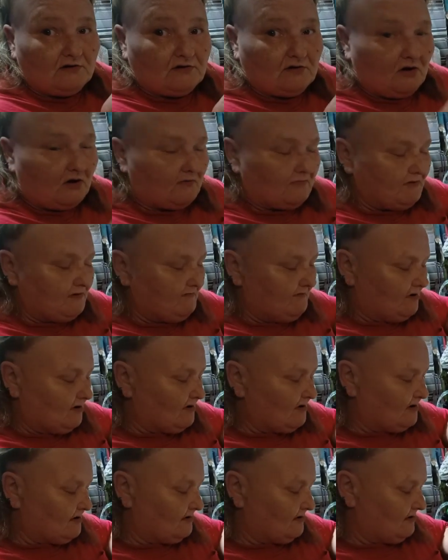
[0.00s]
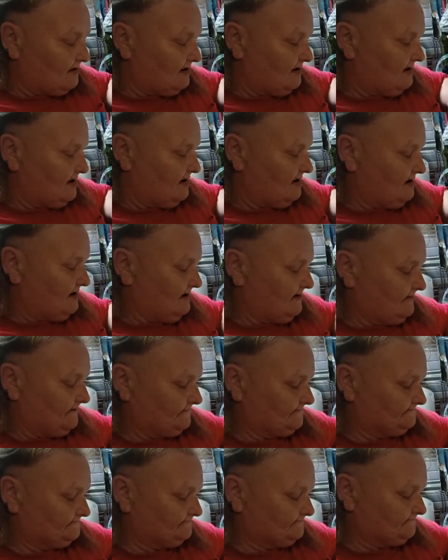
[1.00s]
Sharpie marker.
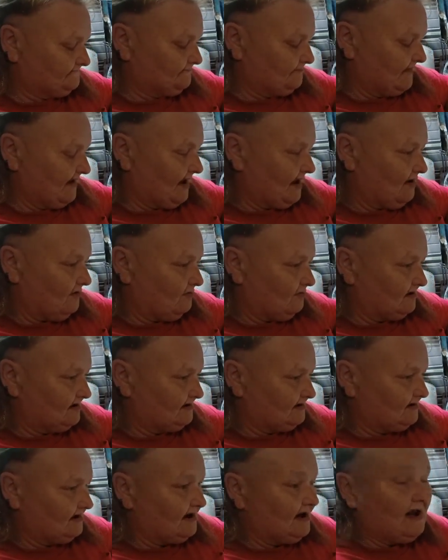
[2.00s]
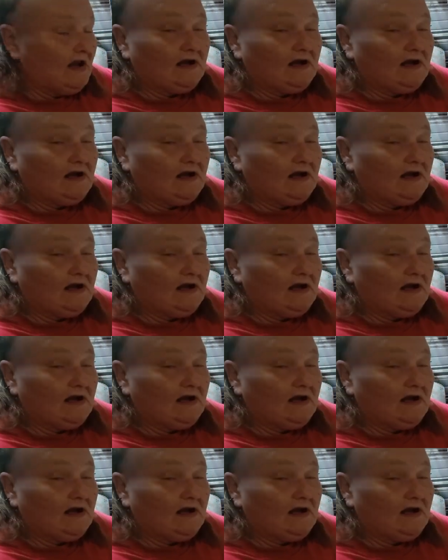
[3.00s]
Always.